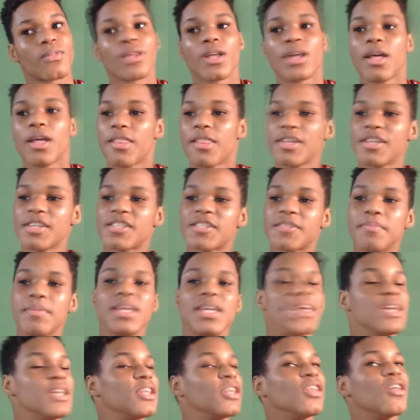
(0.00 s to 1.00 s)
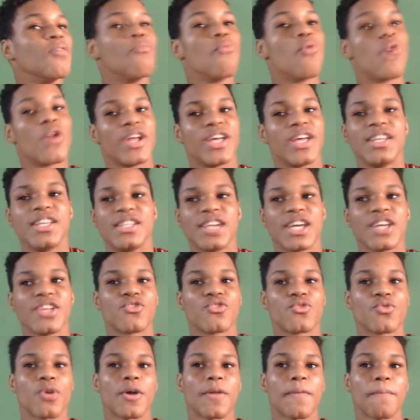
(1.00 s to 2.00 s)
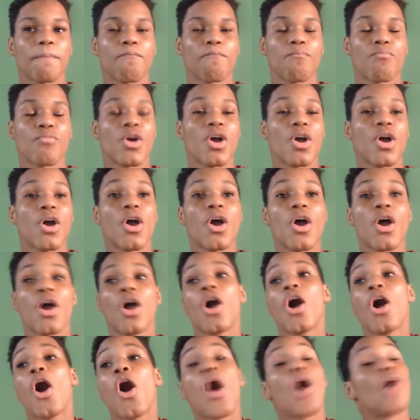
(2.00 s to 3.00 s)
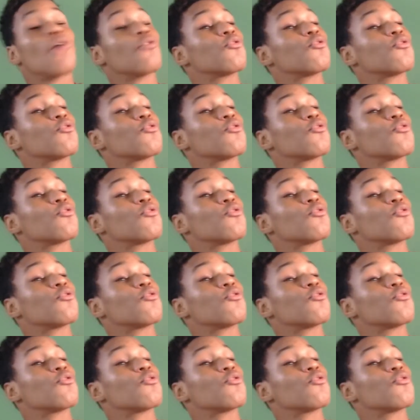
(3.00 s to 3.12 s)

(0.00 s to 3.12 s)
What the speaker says: this being the more intense one. Of